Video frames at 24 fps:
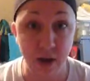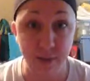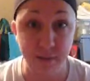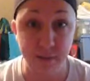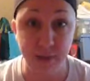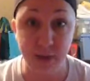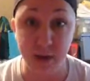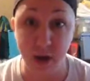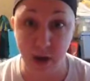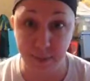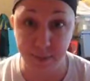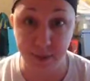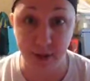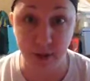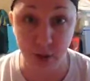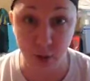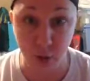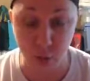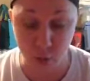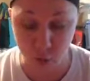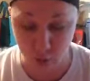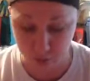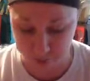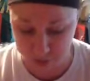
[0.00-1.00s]
to not be a
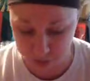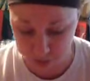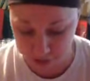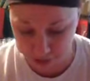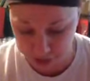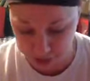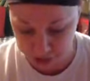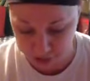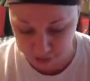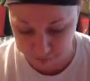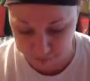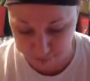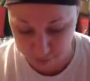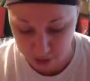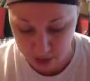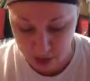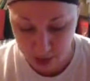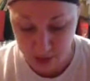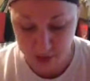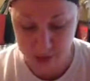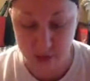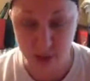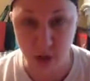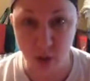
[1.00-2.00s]
lukewarm Christian.
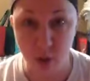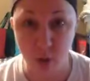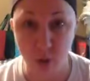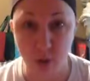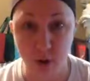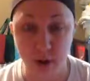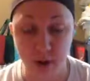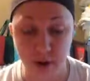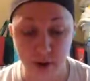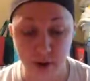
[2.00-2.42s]
So